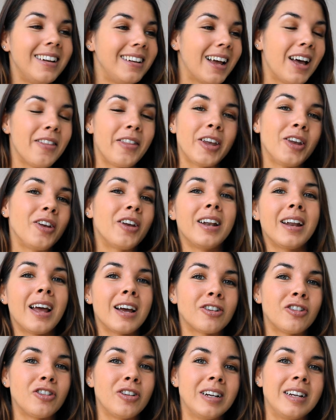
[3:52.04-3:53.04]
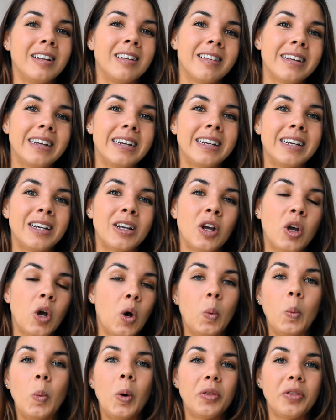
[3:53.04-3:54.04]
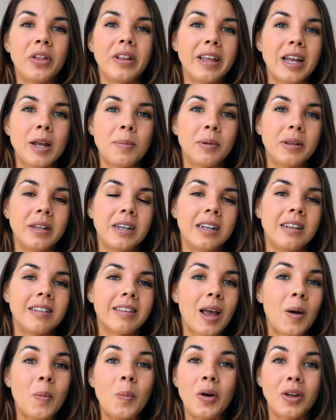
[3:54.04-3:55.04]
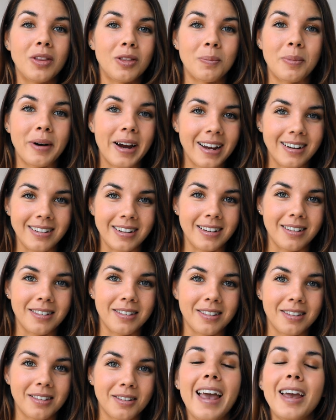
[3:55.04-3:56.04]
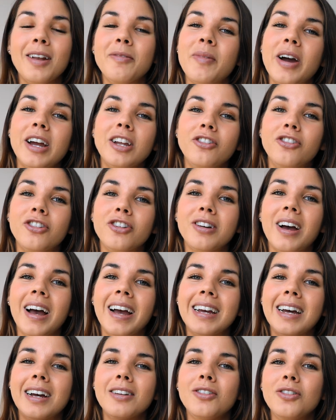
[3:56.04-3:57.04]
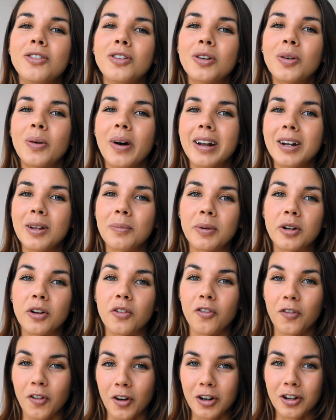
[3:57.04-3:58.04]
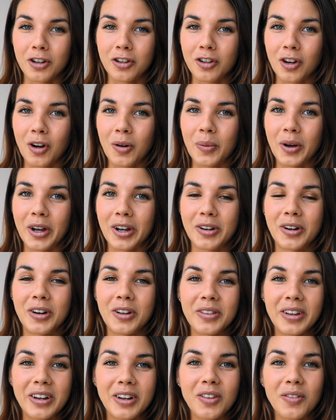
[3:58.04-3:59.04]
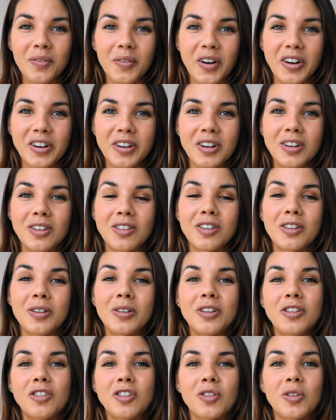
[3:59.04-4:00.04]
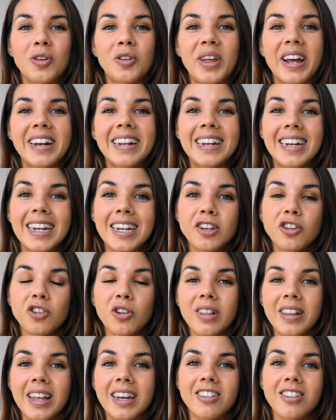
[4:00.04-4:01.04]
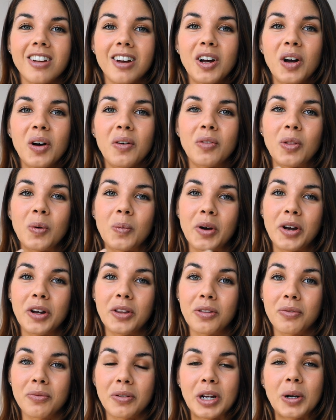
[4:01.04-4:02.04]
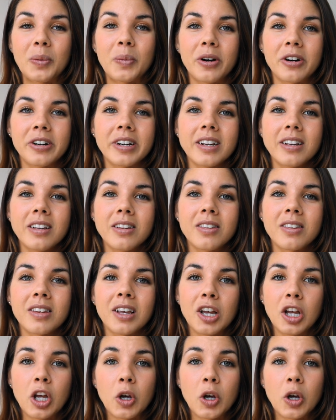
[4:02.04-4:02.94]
now that you can actually see what the label is and what the brand is. And mind you, I had to do quite a bit of Photoshop work on these photos to ensure that each letter of the word Three Warriors